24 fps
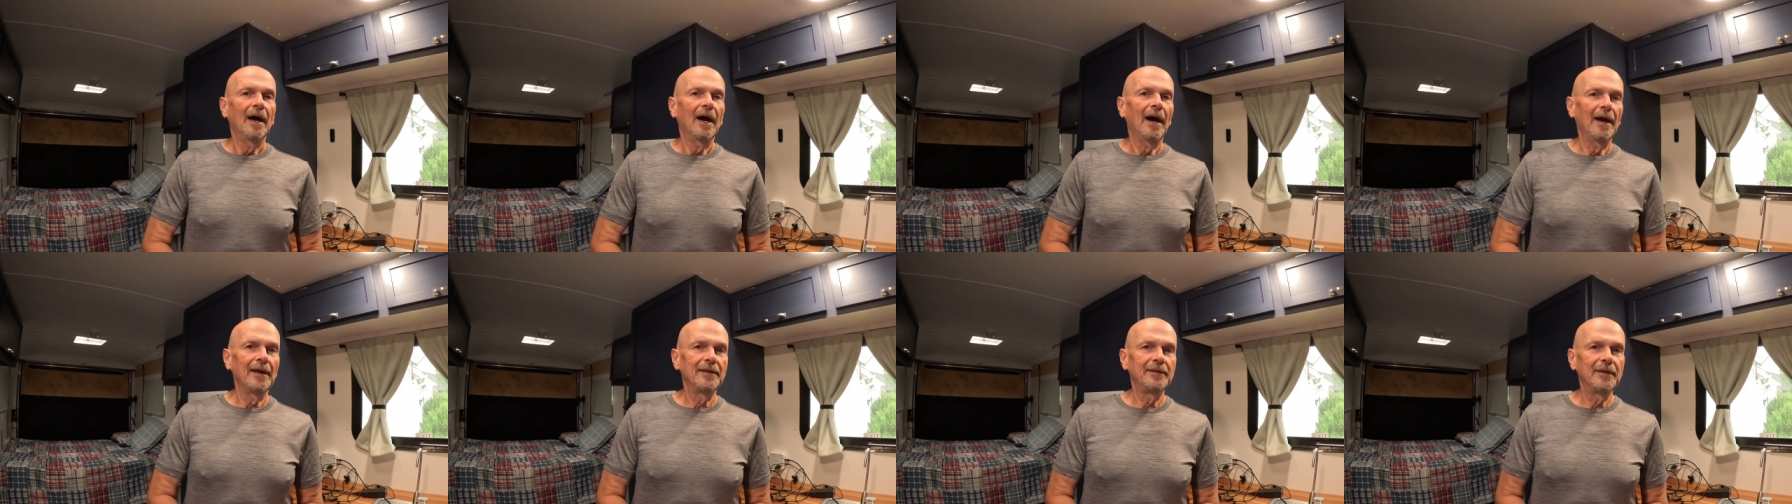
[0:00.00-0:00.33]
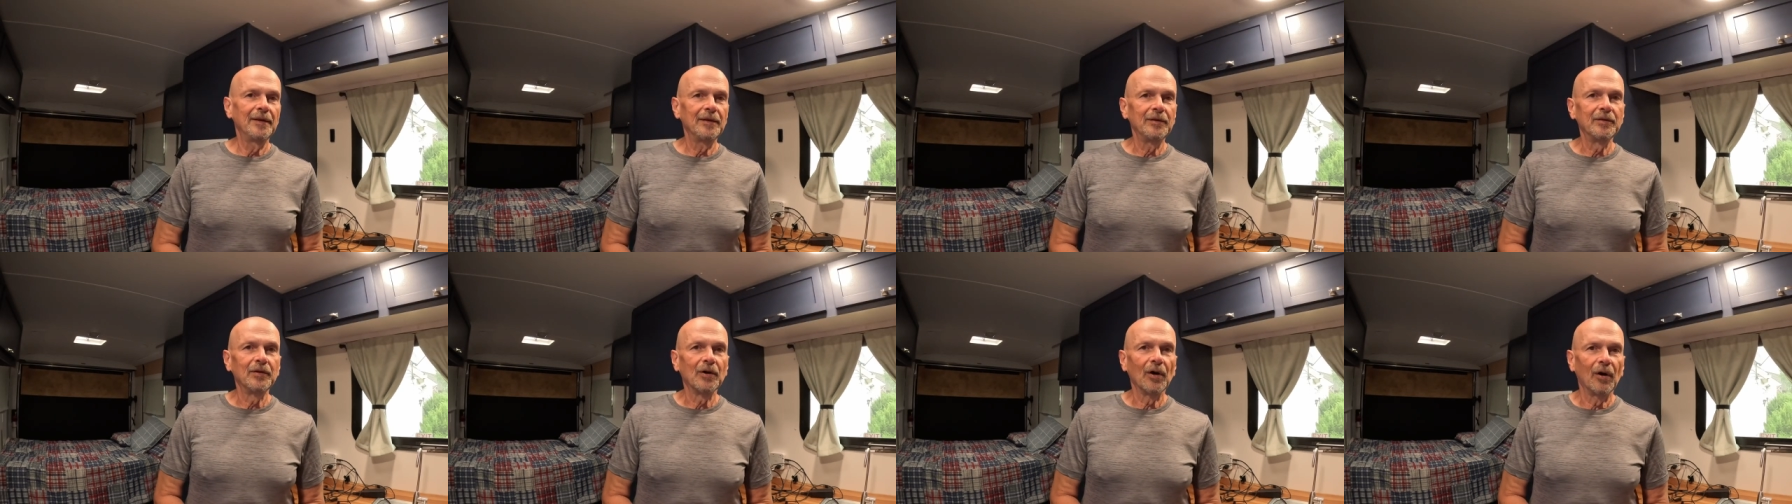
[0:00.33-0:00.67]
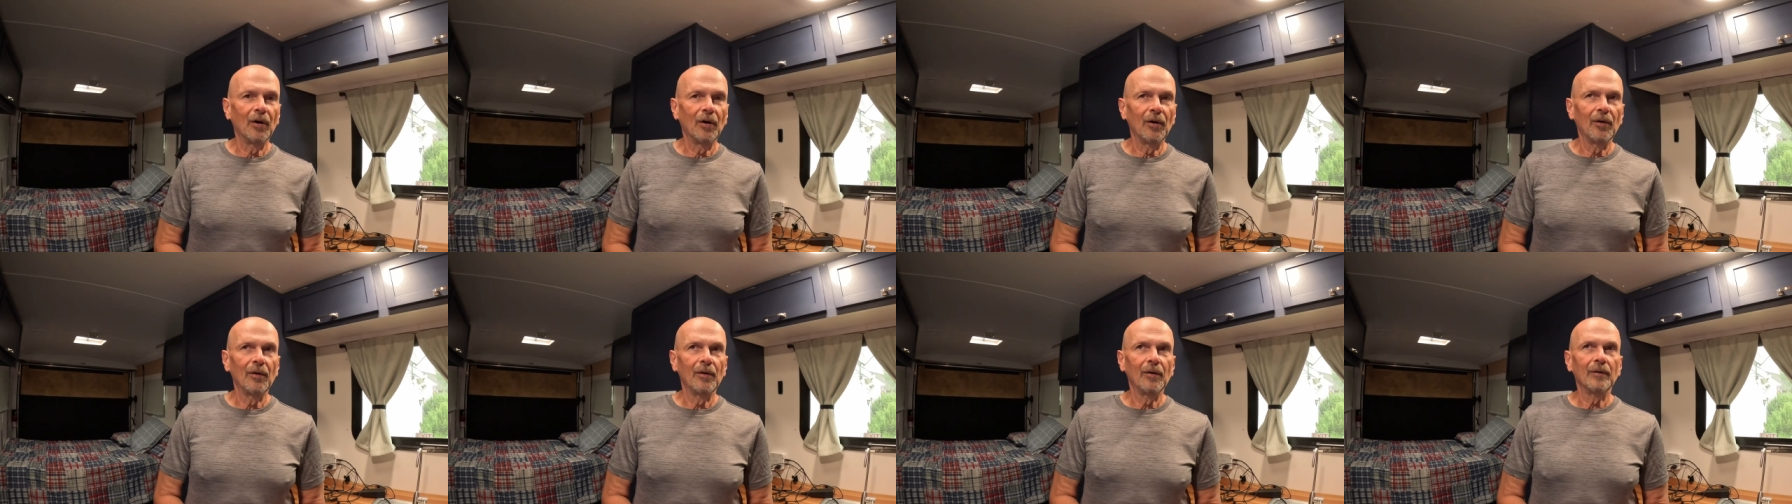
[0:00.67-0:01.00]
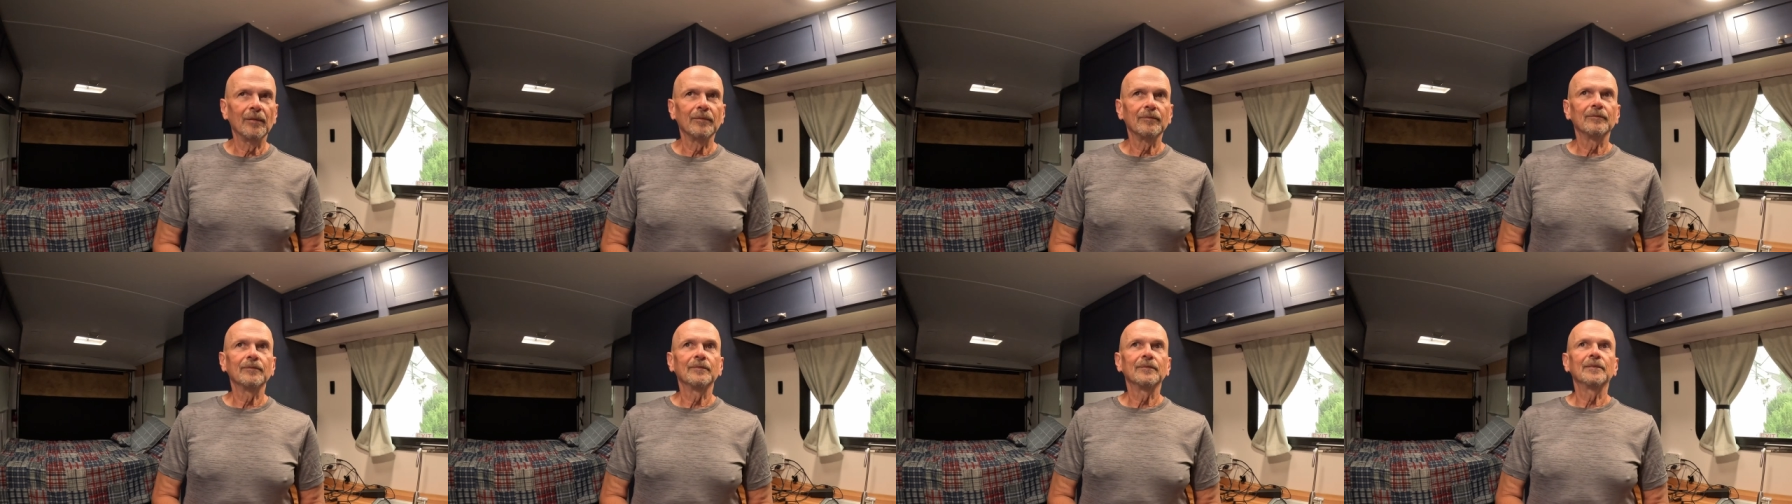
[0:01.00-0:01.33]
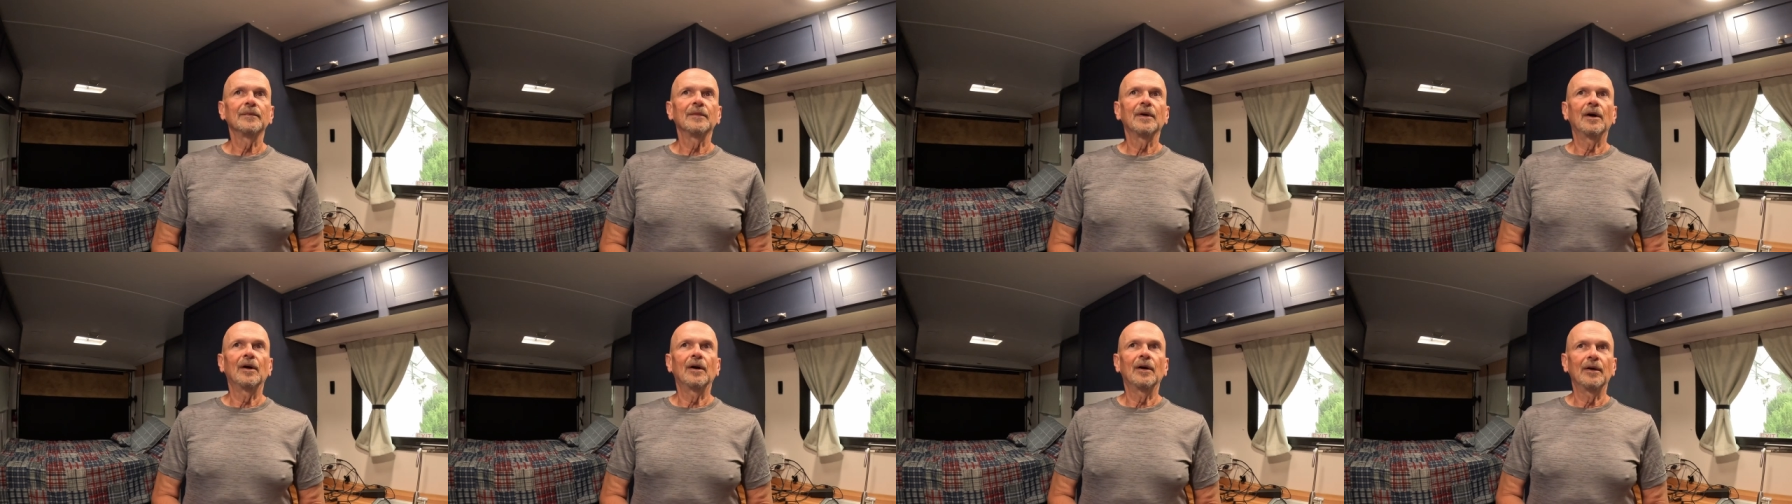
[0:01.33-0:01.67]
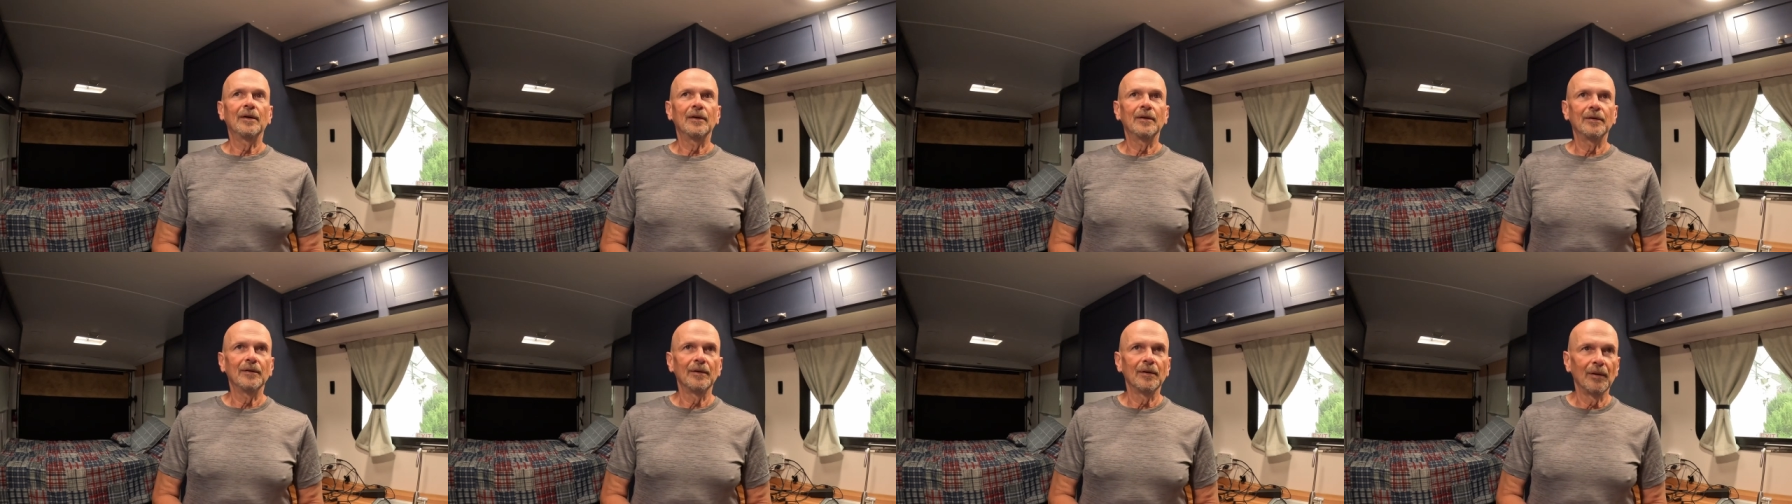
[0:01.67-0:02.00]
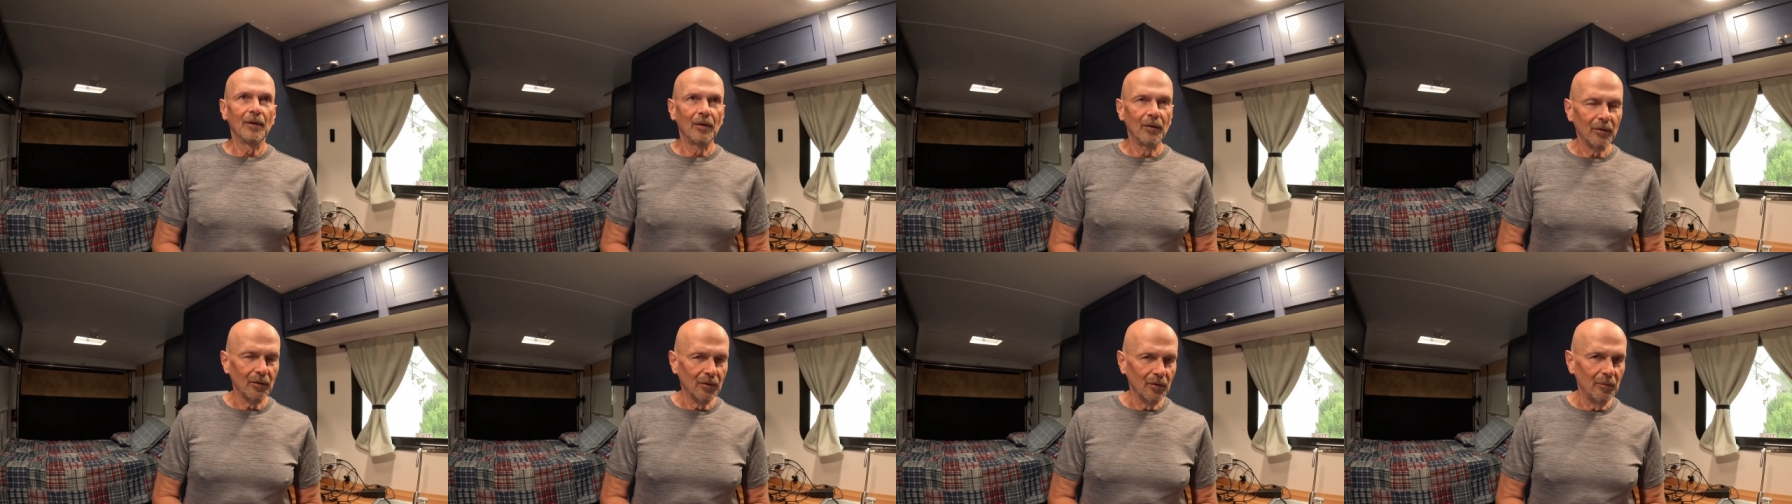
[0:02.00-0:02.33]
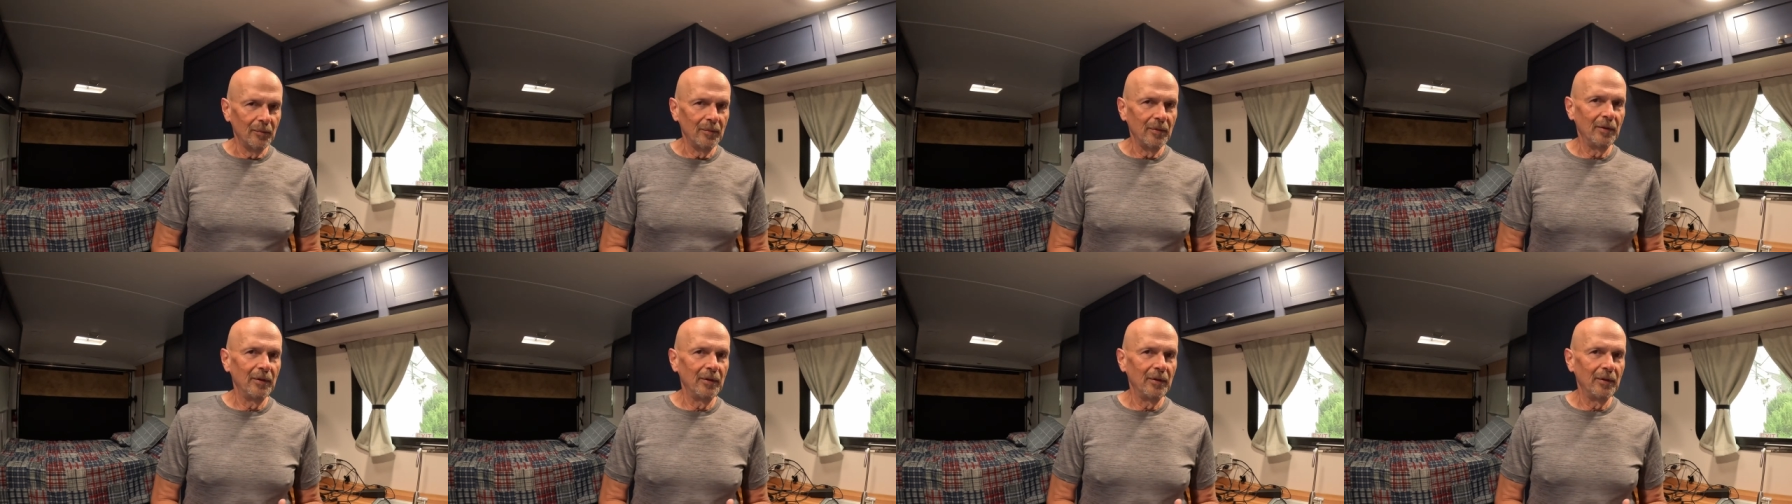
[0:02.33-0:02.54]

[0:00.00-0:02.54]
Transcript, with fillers: I did call our local